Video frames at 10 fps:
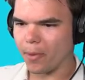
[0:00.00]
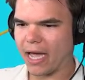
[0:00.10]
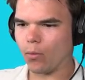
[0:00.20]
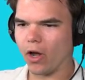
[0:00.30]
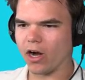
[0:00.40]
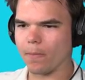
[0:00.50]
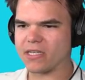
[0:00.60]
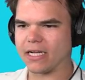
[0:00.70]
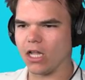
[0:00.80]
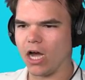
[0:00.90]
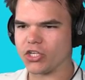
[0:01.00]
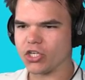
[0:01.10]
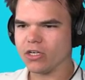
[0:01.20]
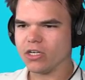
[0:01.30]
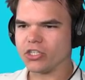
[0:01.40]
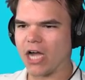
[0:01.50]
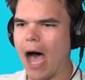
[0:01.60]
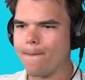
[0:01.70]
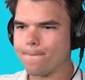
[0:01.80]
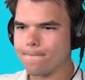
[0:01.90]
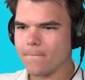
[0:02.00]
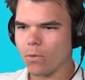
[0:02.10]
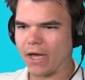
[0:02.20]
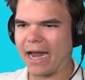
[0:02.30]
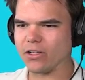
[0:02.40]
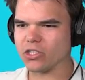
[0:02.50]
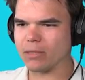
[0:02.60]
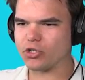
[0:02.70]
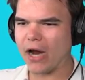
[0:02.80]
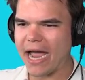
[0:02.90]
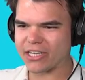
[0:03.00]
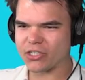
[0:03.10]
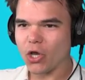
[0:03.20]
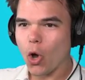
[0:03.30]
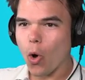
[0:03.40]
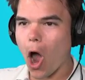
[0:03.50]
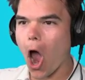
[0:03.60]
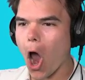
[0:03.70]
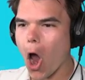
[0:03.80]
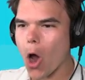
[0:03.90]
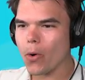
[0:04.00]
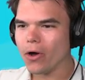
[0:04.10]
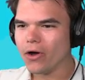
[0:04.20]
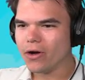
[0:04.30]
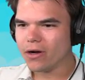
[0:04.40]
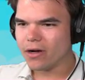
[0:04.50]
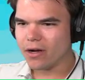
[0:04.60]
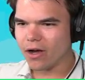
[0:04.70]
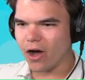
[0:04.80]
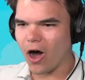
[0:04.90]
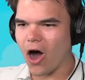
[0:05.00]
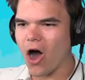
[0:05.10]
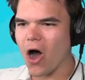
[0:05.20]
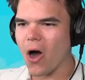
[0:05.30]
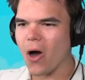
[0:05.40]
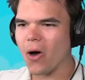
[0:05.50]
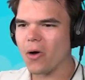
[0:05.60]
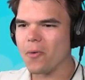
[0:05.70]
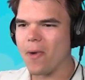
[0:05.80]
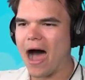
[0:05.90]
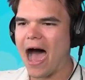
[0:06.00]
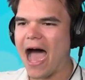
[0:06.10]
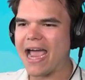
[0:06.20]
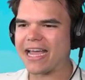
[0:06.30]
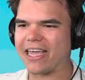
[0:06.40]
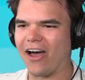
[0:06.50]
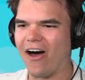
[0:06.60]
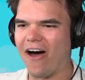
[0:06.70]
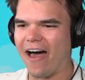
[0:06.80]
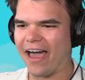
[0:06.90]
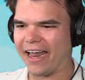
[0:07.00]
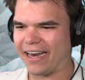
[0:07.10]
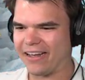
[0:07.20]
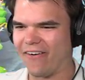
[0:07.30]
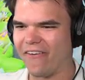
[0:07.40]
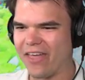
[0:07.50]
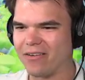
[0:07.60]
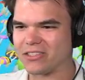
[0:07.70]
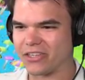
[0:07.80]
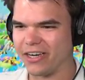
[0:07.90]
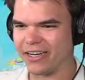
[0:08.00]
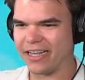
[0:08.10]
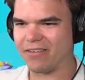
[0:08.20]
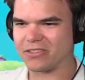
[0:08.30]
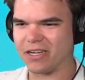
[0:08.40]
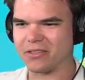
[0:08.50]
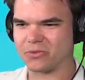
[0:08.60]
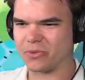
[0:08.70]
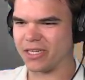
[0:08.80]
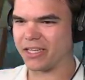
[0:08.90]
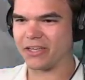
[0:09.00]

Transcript: Oh my god, 100% launch. Jump! We gotta do some tricks! Woo! Oh my god! Oh, that was good. That was really